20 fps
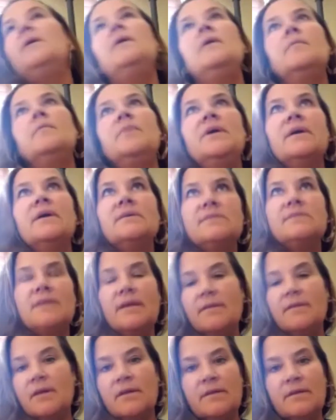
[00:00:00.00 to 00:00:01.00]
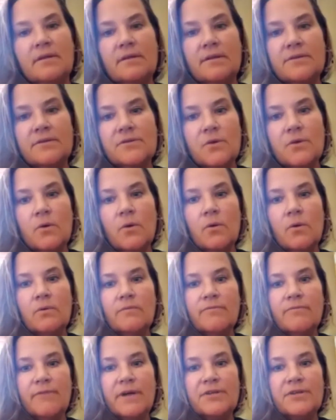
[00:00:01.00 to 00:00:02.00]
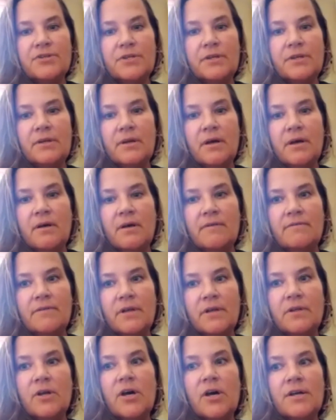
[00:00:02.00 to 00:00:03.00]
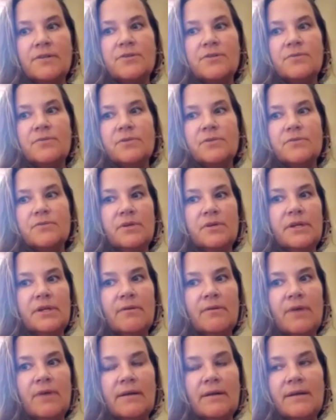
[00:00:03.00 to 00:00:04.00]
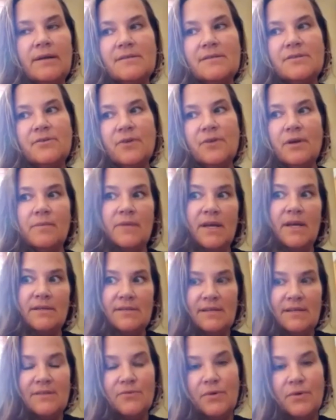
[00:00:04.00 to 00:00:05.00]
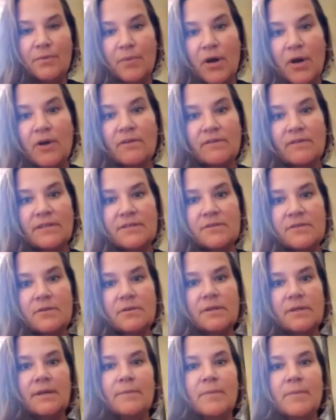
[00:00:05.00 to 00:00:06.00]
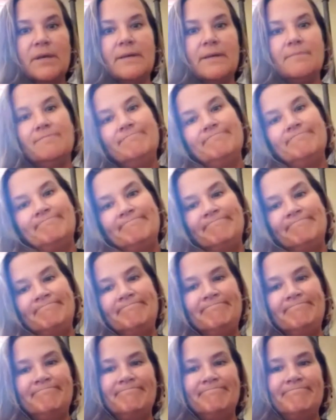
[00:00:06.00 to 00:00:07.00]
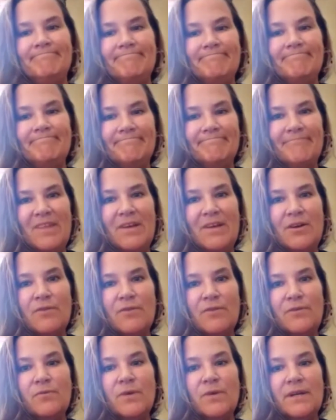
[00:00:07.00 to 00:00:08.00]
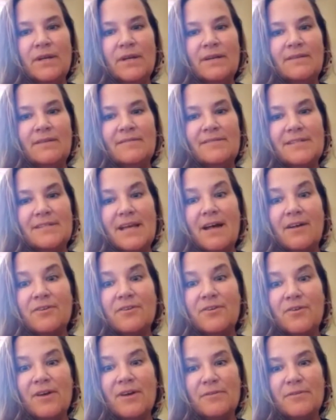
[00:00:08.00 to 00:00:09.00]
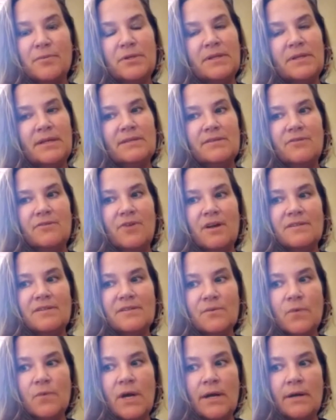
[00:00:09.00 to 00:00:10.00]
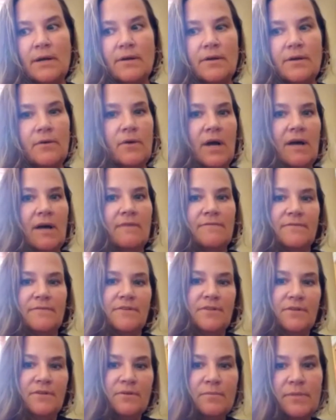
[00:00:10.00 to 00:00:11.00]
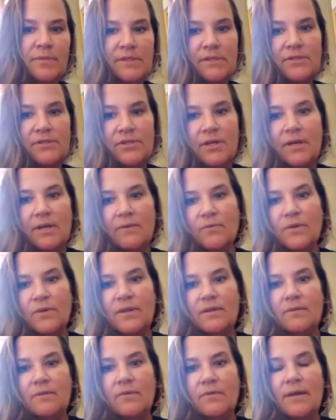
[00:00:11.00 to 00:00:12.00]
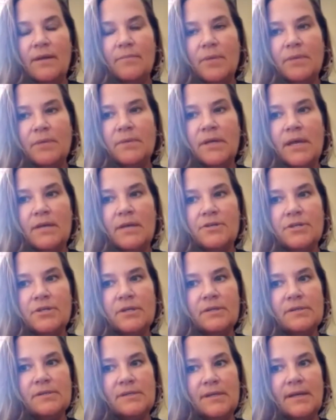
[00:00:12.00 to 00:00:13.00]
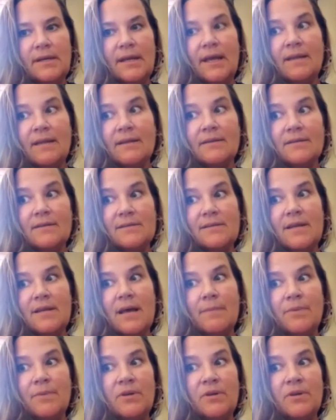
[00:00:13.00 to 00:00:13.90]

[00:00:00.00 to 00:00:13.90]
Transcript: because they thought that the sole function of a launch was really around Instagram. Yes, that's one part of it, certainly. But if you want to sell, you have to put things across the wire. You have to position it with the right publications. And again, that doesn't happen